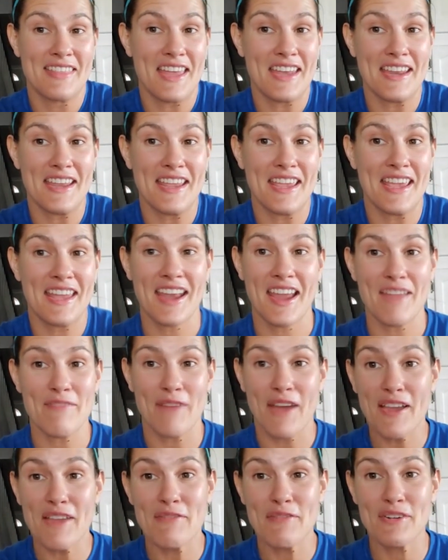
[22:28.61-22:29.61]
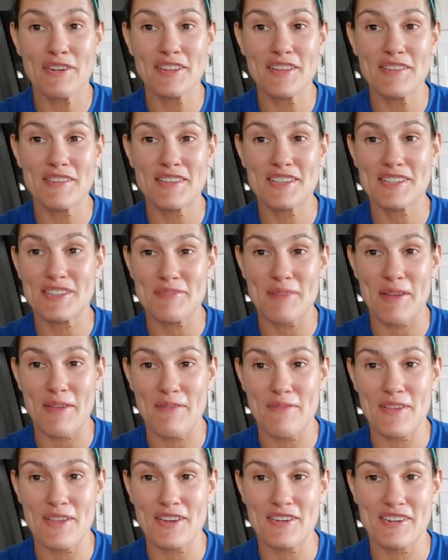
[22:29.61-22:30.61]
then again, I fight for a living, so
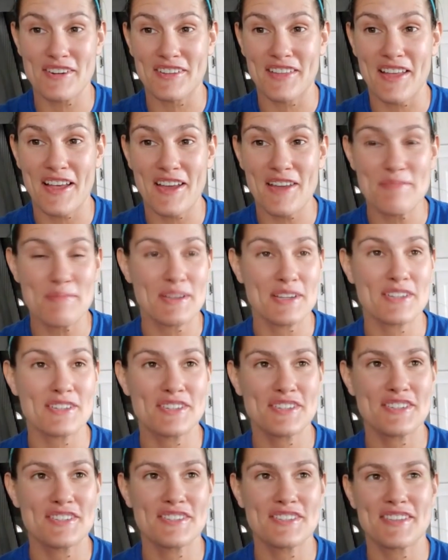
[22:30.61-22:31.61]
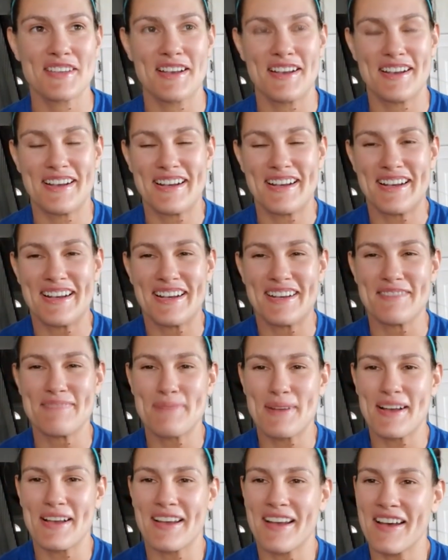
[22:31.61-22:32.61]
my feet are in a lot of pictures.
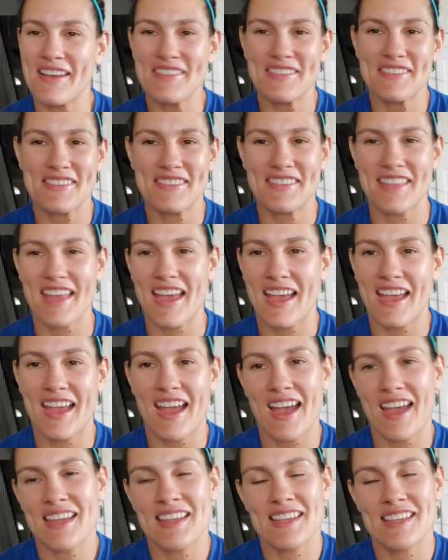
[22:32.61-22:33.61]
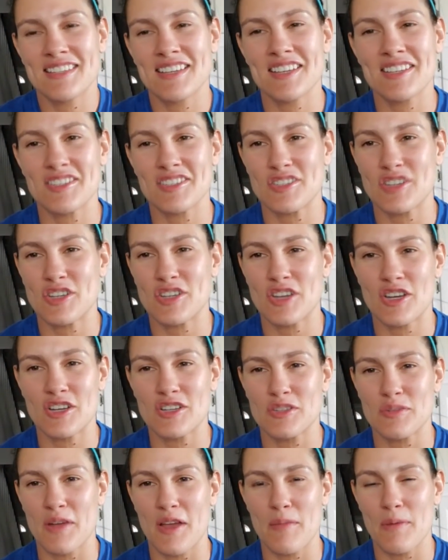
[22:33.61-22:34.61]
But other than that, it doesn't change the
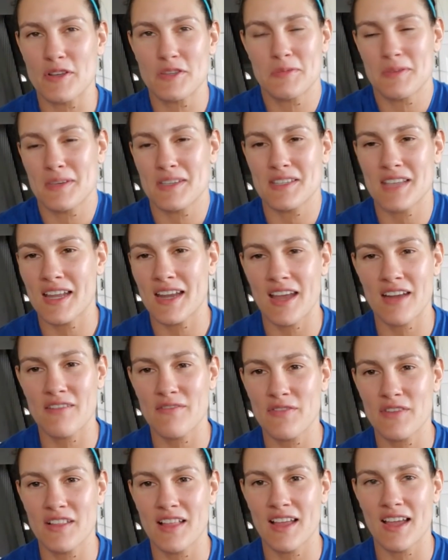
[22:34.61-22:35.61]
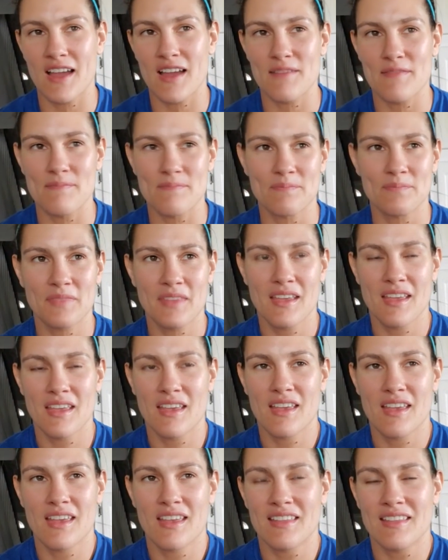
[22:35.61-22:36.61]
way I post, because I don't feel like I'm,
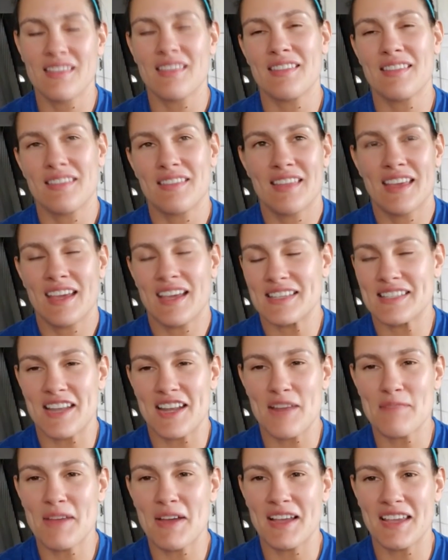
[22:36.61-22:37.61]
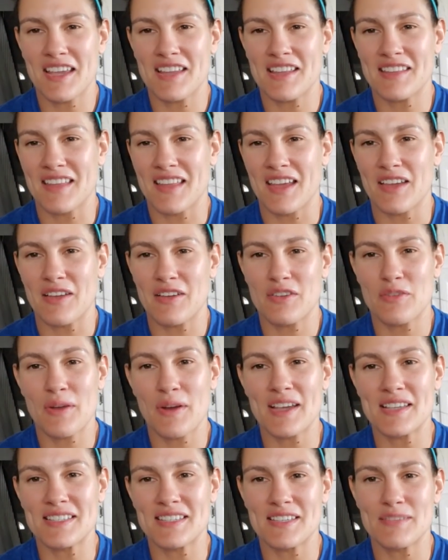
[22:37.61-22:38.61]
like I said, I'm not getting like
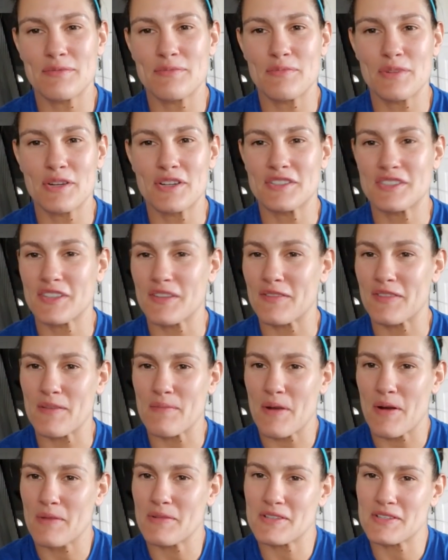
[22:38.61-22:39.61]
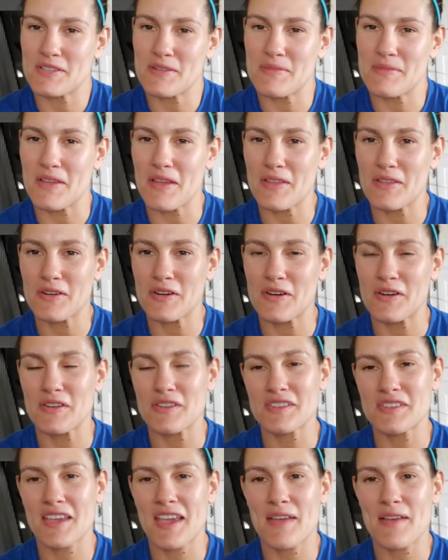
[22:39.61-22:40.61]
crazy weird stuff probably some of the other
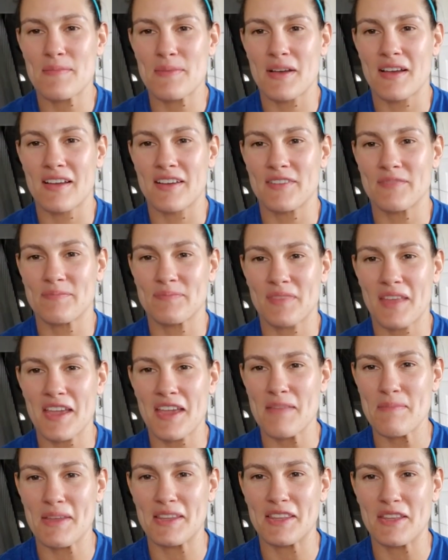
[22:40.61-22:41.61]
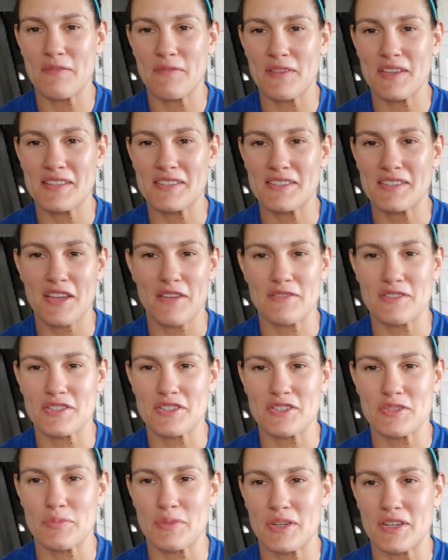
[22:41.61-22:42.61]
girls get, but you get mainly feet
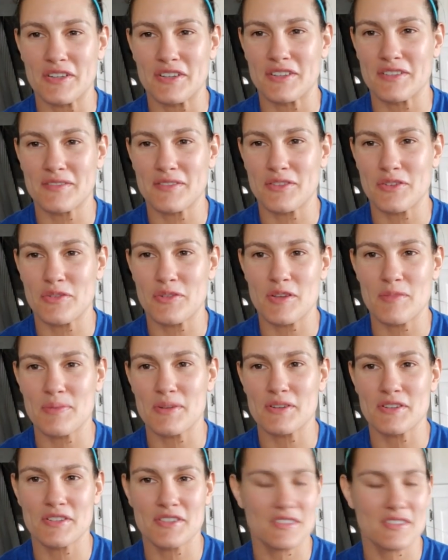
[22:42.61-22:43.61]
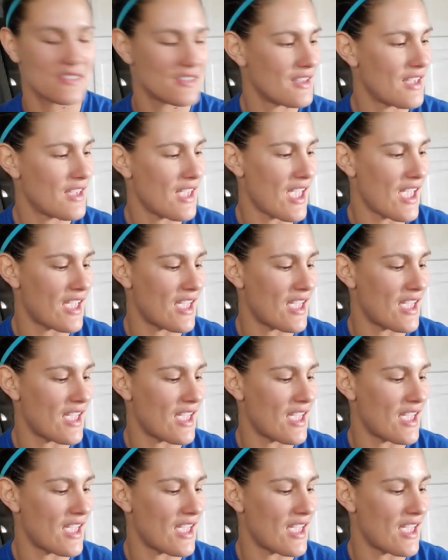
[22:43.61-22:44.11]
stuff and just weird creepers.